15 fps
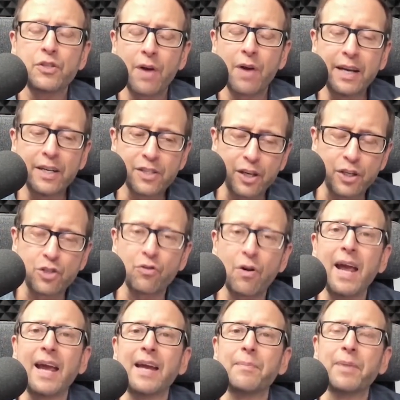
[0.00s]
the drain is going to
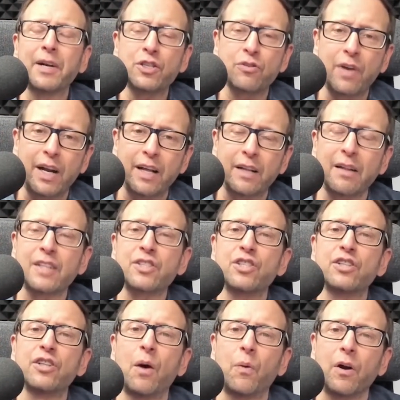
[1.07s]
drain, but it's draining a lot
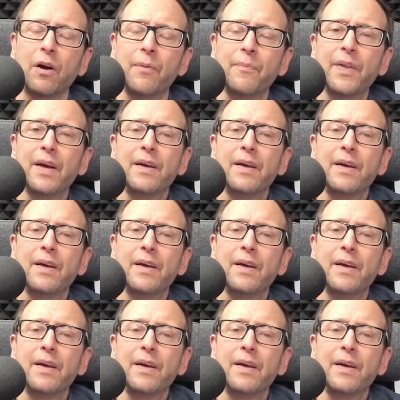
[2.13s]
slower.